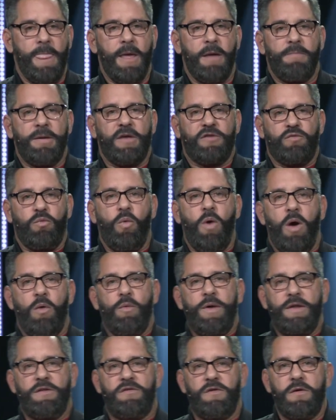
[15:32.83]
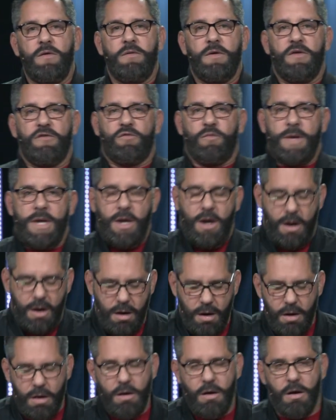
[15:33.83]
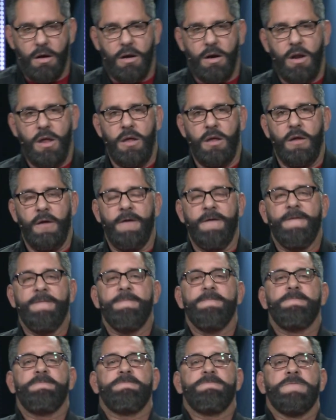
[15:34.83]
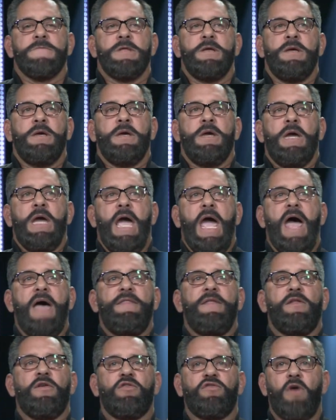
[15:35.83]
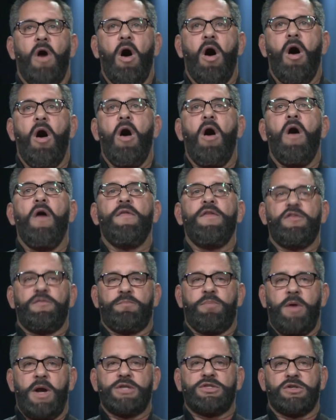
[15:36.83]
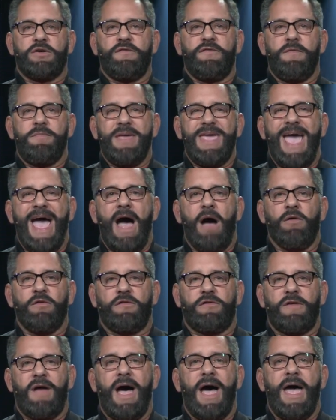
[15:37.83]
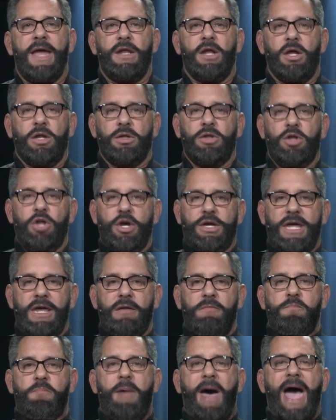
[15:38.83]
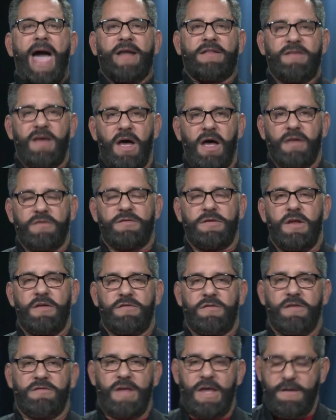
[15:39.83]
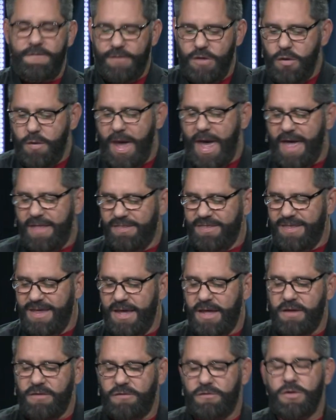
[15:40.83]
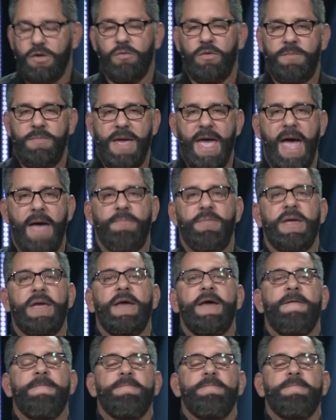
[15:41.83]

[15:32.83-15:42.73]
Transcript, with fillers: Because what we do is we earn and then there's all this pressure from the outside looking back to us, and it says, if you had this, you would be happy.